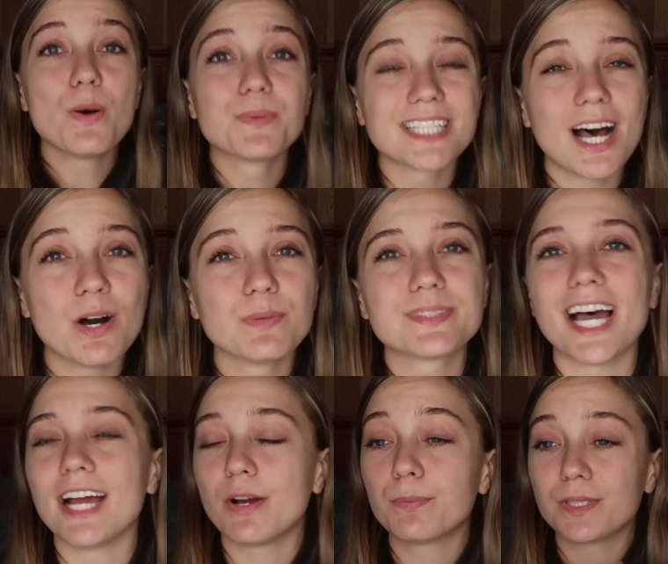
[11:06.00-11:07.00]
hope this helped.
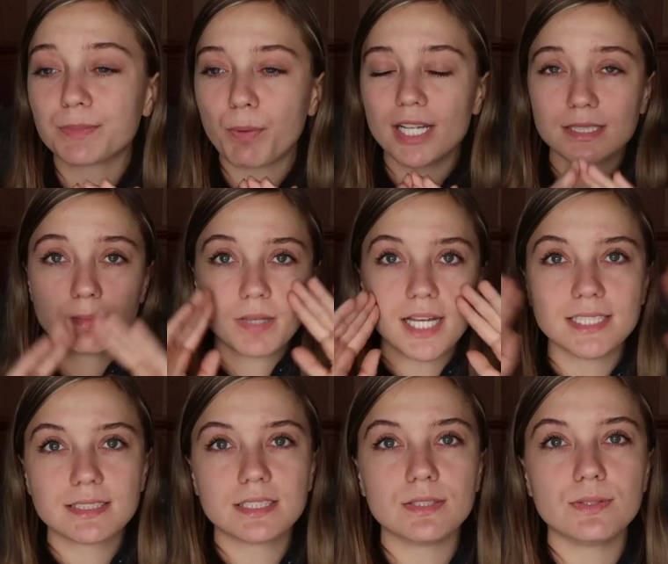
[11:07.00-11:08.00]
I hope this brought some
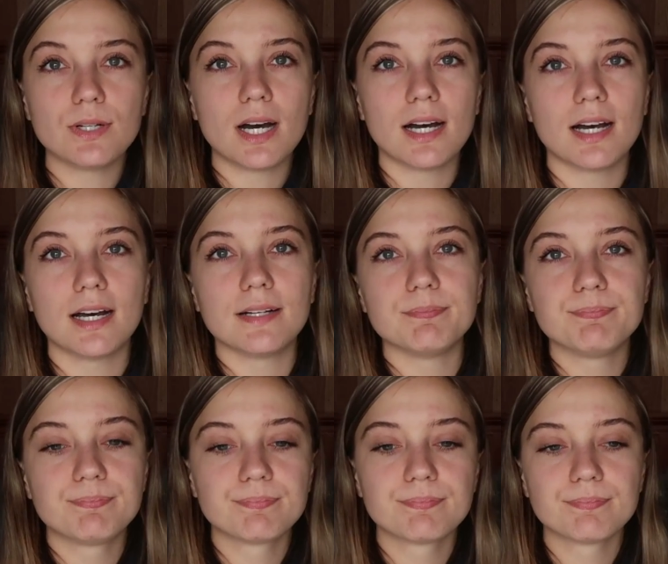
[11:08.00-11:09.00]
light to, I
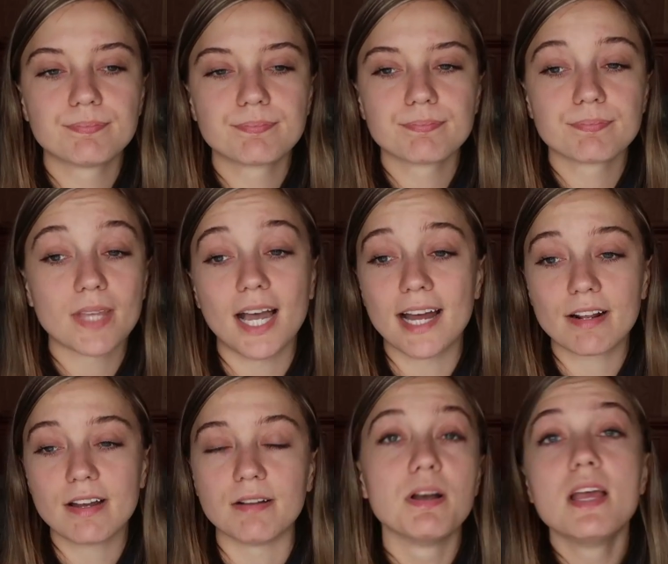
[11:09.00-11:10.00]

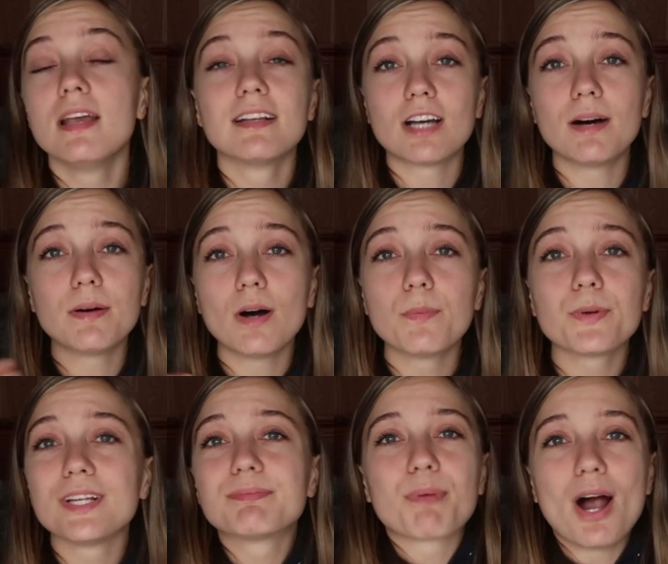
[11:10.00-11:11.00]
don't know. Hope
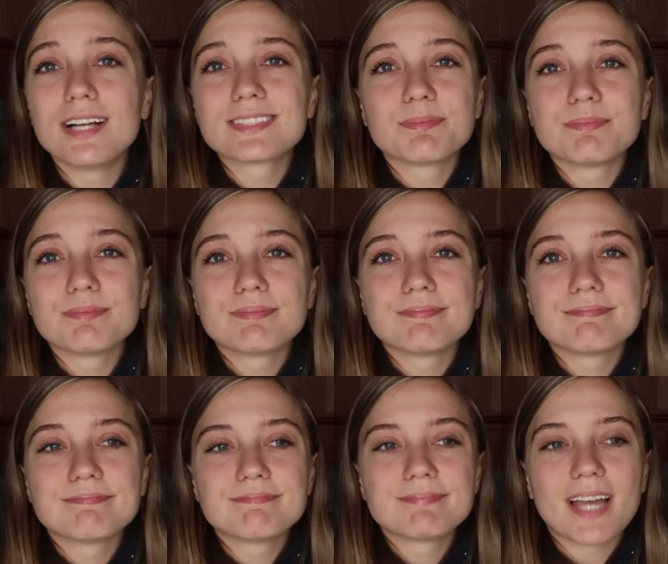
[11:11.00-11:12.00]
it brought
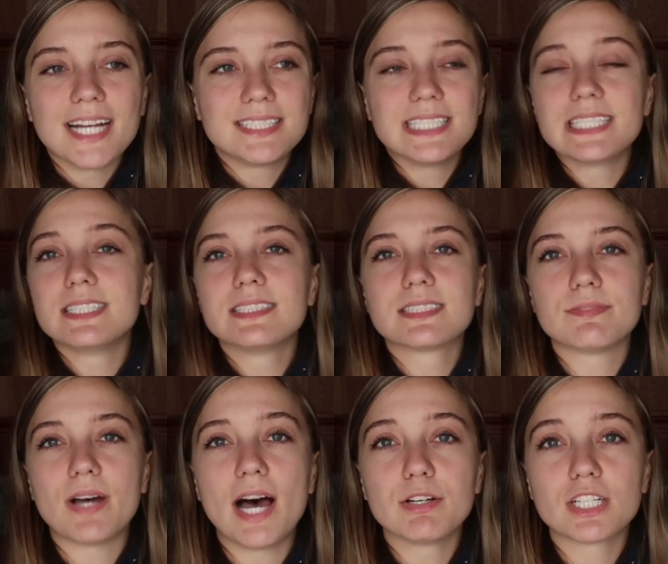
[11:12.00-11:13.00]
some ideas
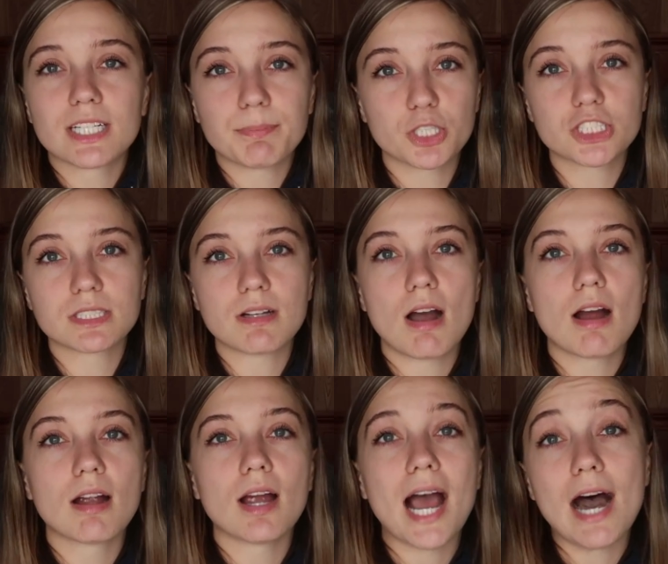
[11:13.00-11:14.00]
of how you're going to purchase a
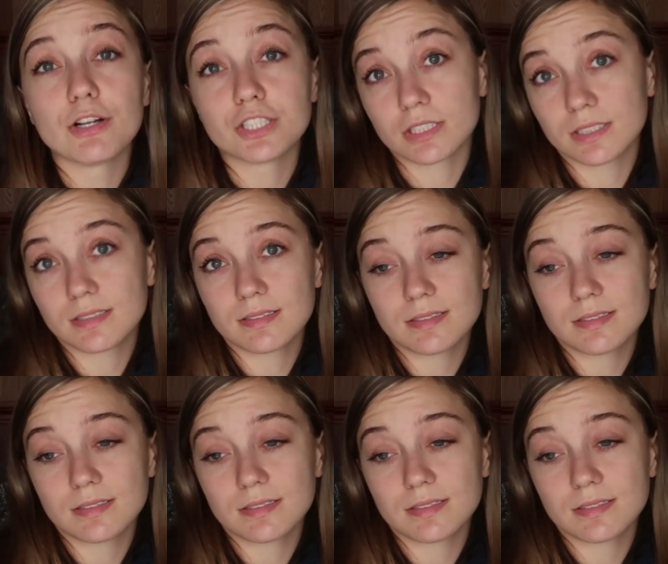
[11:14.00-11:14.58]
car, how you're